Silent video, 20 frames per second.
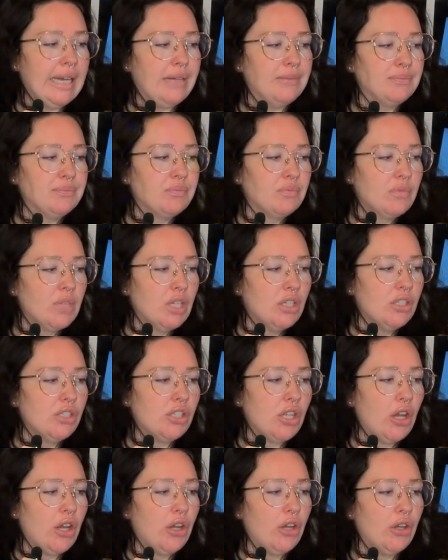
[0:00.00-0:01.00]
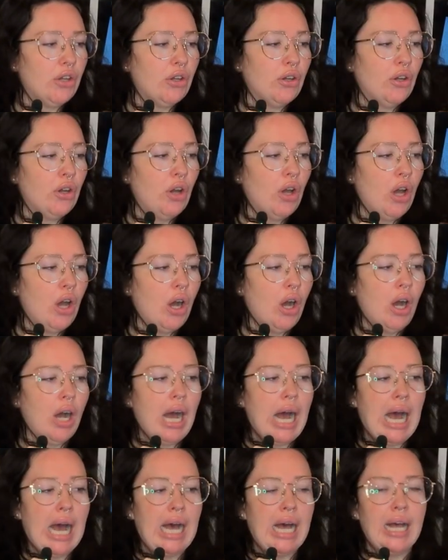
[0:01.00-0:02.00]
Yeah. So
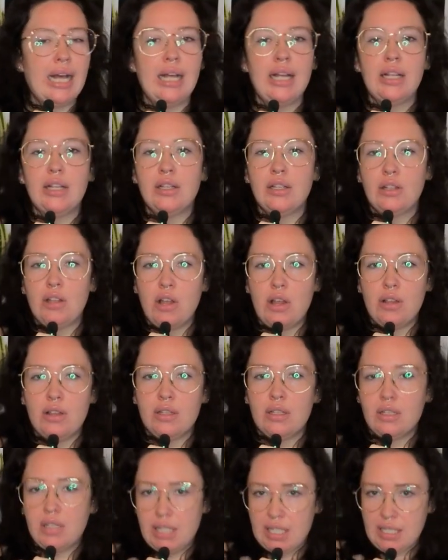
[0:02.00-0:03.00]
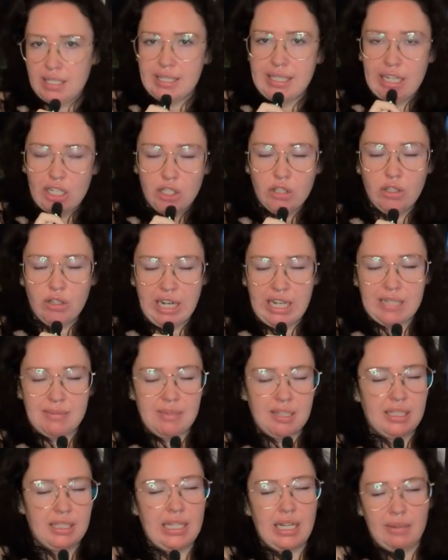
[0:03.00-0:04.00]
the sexual
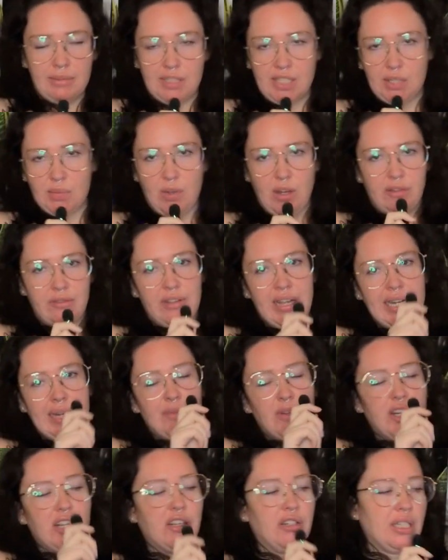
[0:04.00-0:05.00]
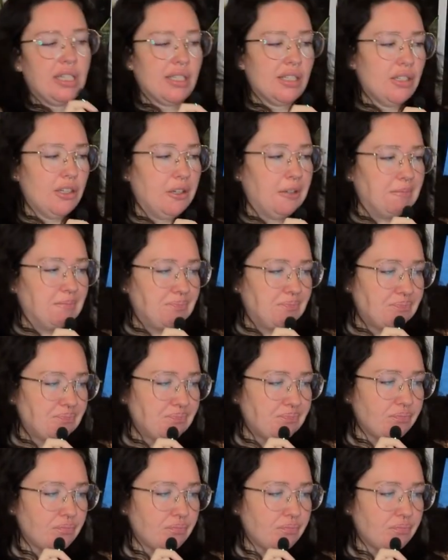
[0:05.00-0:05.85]
harassment claims as well, for anybody who doesn't know.